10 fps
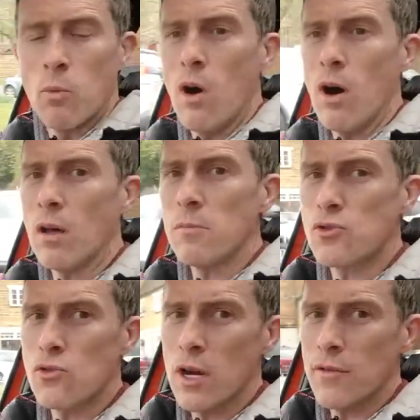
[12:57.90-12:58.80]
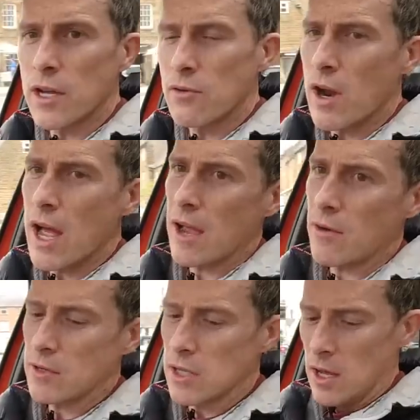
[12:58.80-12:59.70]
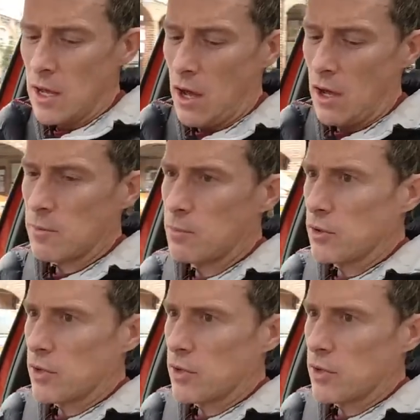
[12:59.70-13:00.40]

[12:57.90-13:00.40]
But while I'm driving around, I can